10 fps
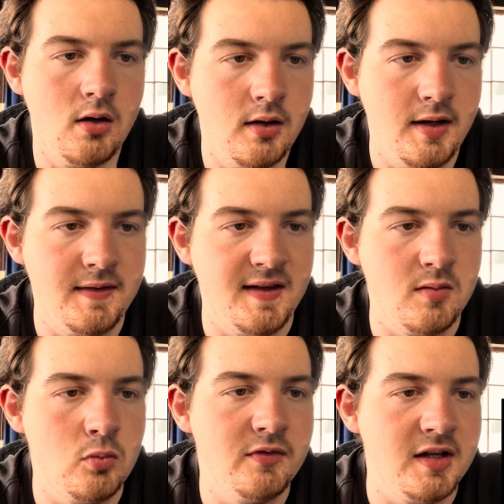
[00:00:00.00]
And then
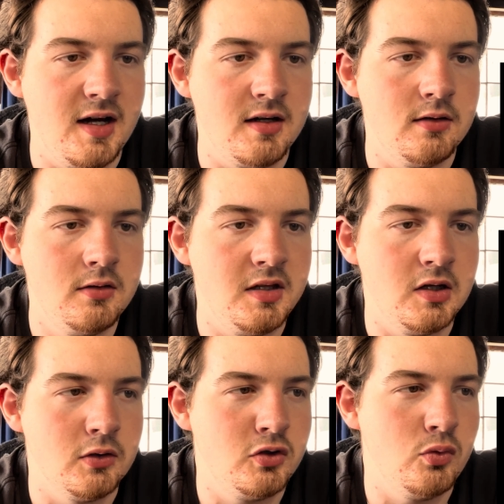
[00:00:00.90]
moving on
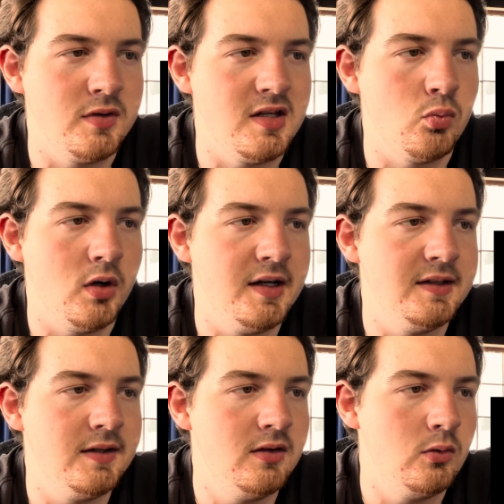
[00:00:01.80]
here to the
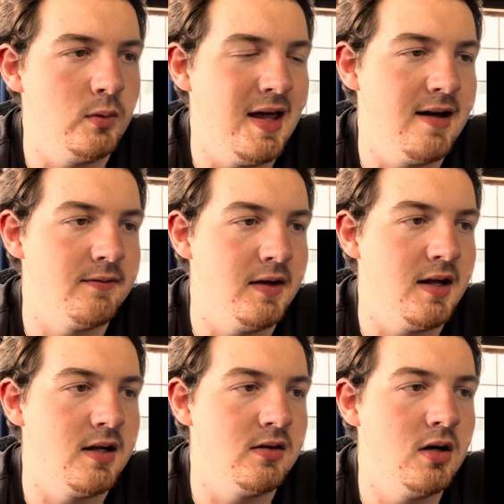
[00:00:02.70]
right, we have
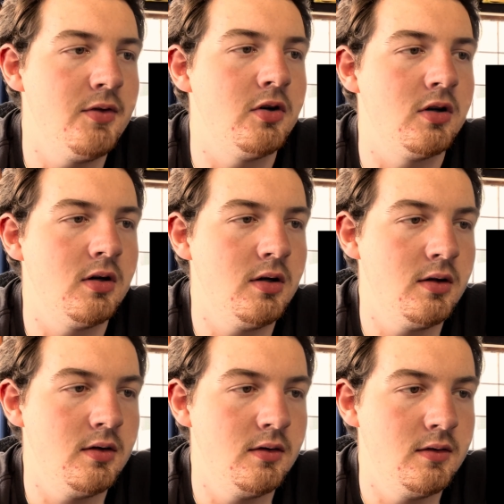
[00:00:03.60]
another
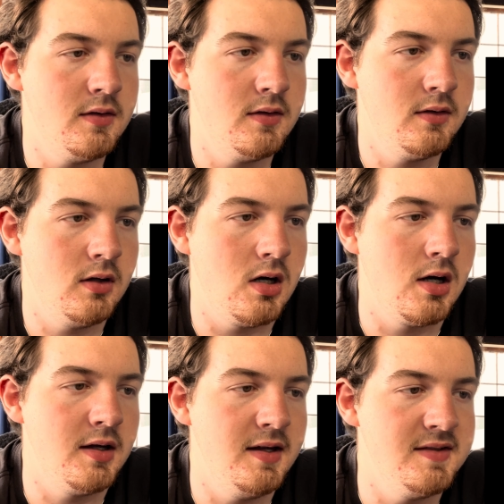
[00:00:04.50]

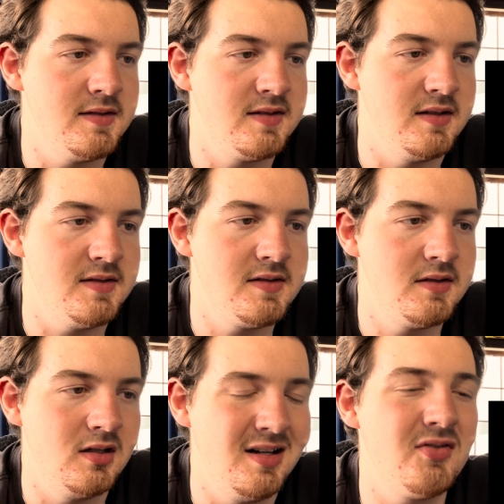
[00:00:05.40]

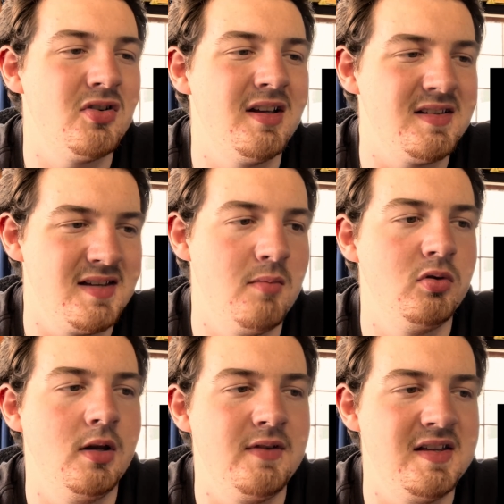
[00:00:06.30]
another example
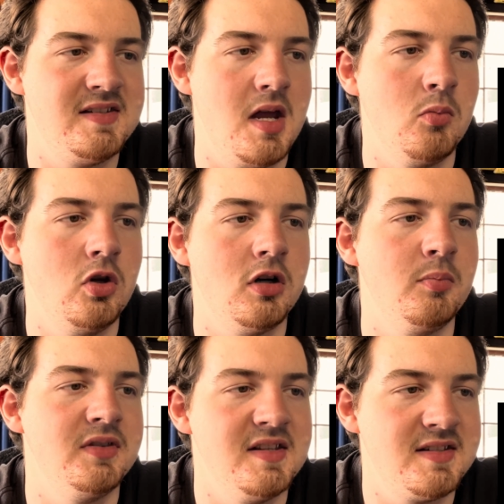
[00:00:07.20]
of that same look,
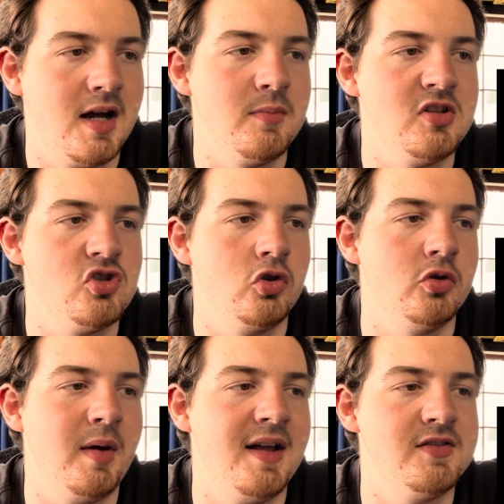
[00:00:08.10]
but this time these shoulder
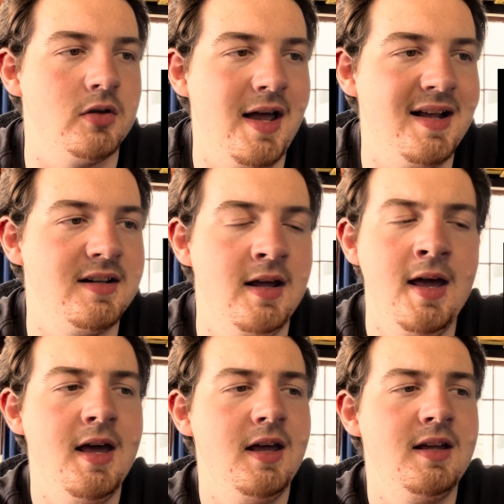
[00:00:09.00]
pads are added,
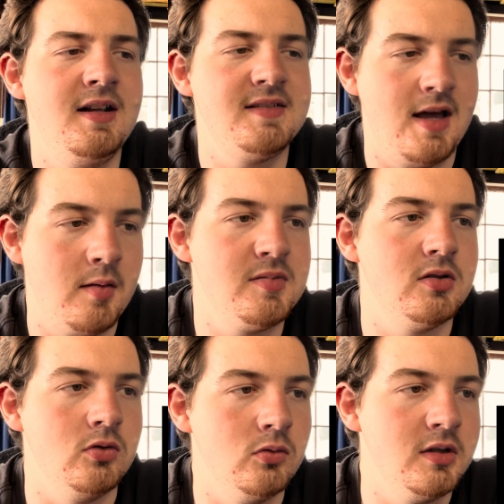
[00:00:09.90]
and it's
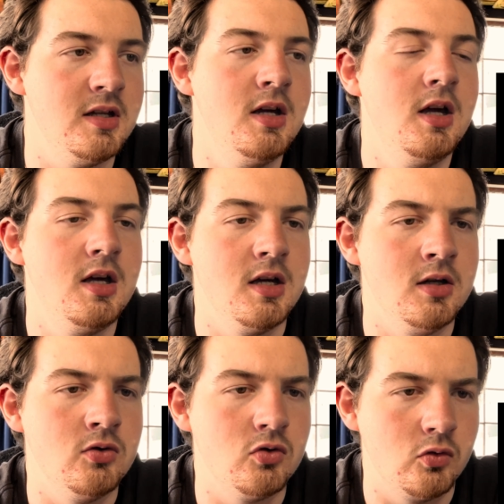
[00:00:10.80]
absolutely
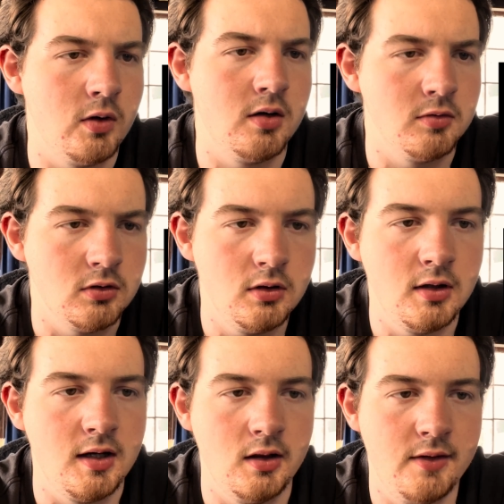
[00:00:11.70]
incredible.
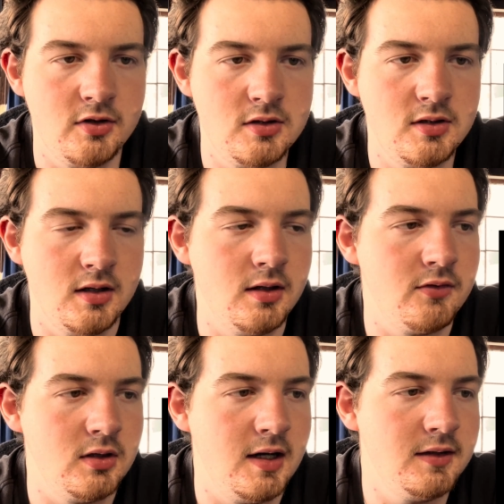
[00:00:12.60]
I love it. I love it
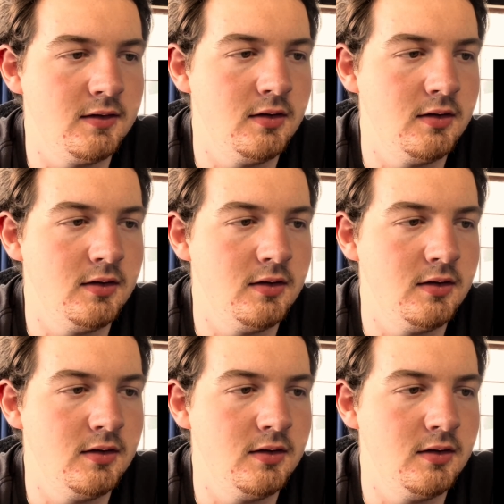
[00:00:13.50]
a lot.